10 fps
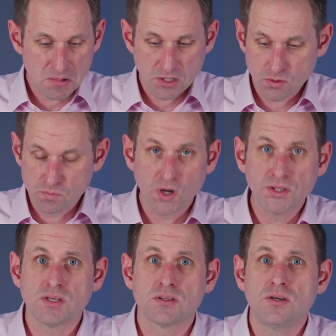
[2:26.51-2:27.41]
I don't
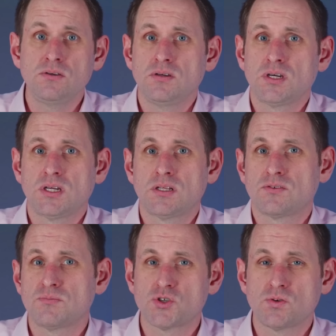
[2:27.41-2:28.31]
mind it though,
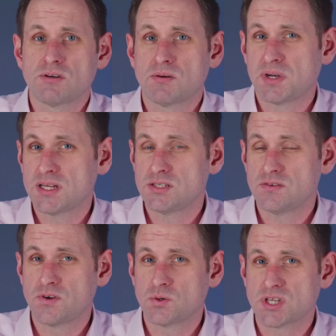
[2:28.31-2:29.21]
and I'm sure there are
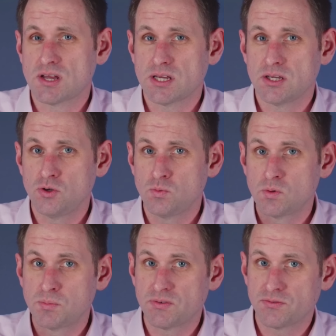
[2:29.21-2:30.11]
plenty of folks out there who
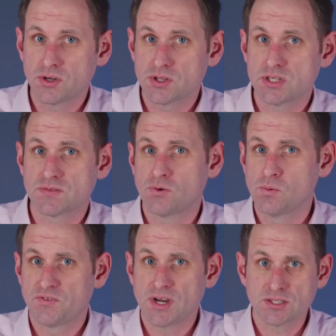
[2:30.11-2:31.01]
will prefer this
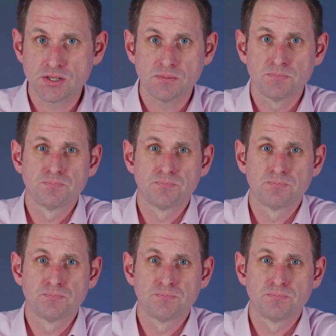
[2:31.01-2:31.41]
form factor.